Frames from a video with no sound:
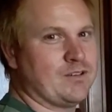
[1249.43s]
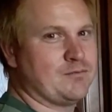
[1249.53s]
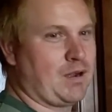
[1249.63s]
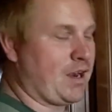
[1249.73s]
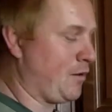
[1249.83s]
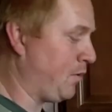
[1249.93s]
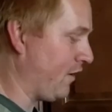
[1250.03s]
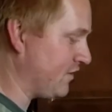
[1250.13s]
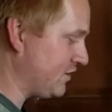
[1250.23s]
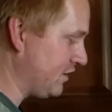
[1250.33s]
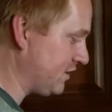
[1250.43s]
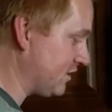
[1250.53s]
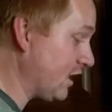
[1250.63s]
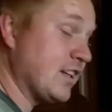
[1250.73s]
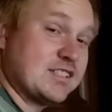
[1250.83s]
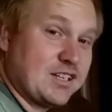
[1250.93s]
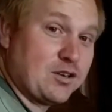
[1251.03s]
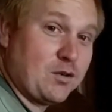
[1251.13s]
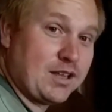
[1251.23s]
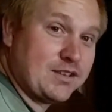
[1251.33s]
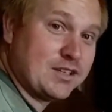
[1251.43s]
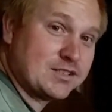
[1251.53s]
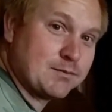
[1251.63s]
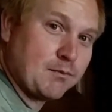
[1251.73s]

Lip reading: My hypothesis is that it's gonna go like this.